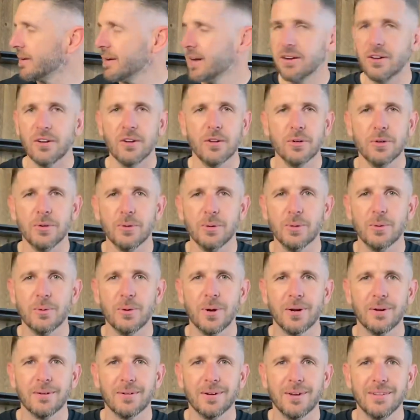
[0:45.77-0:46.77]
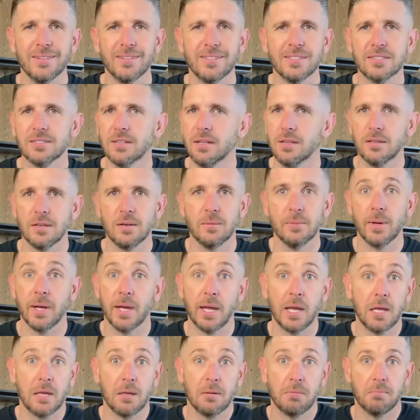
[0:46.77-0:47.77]
I don't know who would want to run this on their
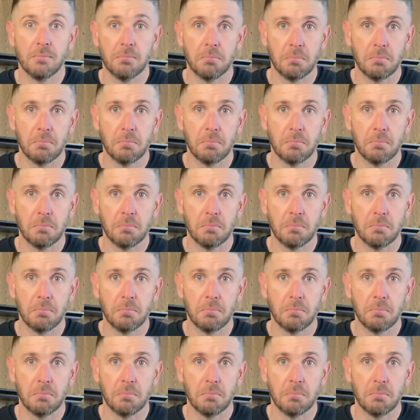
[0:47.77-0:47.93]
bike.